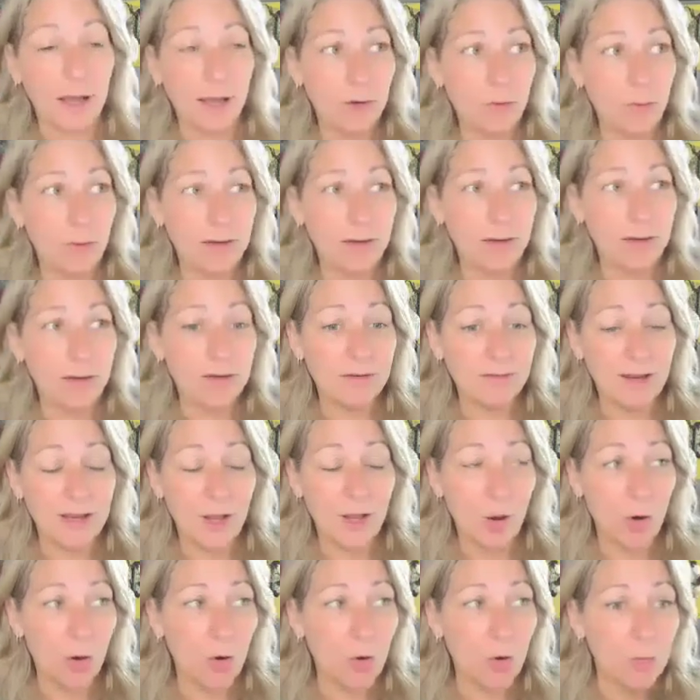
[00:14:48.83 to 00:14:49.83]
I don't want to
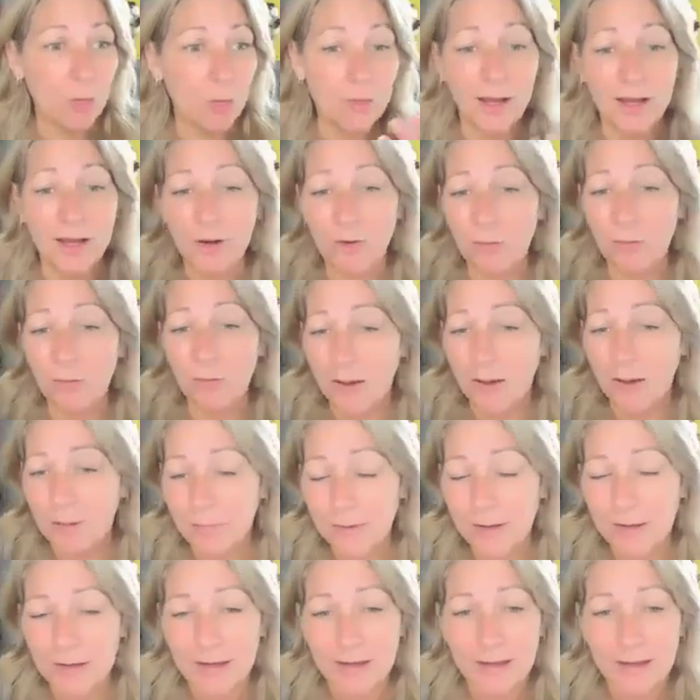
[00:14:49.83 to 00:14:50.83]
stay home. I don't want